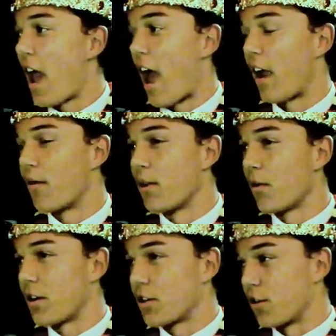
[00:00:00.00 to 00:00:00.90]
And I really
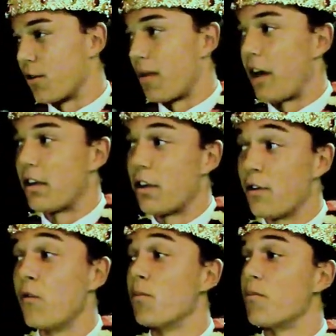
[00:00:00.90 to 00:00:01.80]
want to show them that
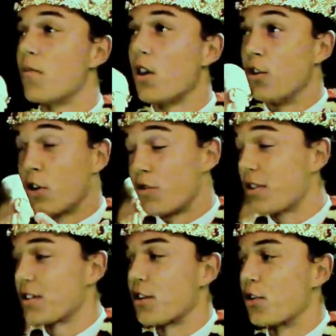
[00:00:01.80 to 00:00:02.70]
even you can do
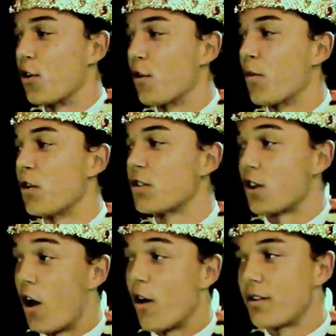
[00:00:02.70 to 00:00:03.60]
this on your own, but also
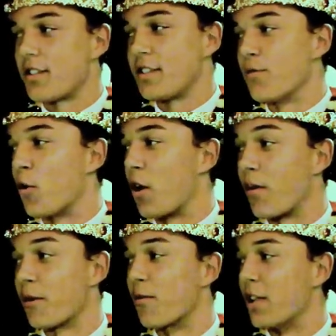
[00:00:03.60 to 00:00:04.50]
the ROTC
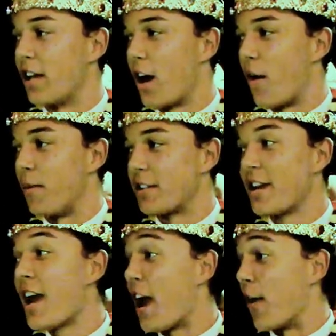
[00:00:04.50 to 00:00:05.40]
program can really help help. It's,
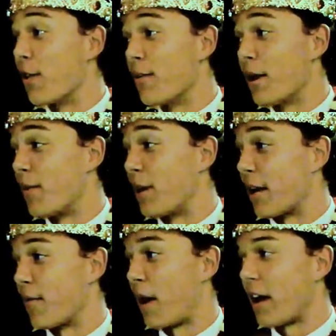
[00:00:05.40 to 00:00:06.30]
it really made a big
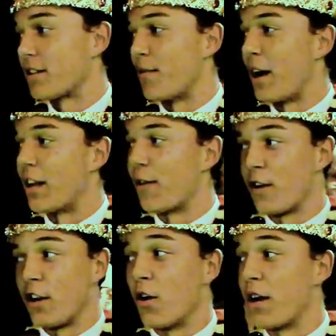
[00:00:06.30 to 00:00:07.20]
impact on my life,
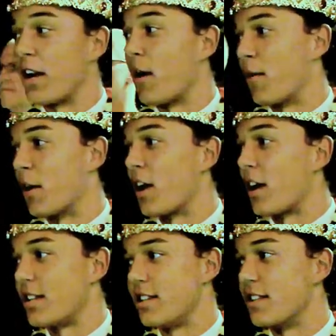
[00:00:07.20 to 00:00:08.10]
and I know it can help a lot
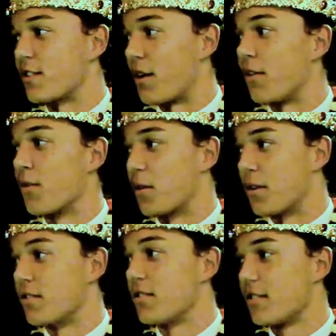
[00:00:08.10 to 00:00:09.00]
of teens around the world.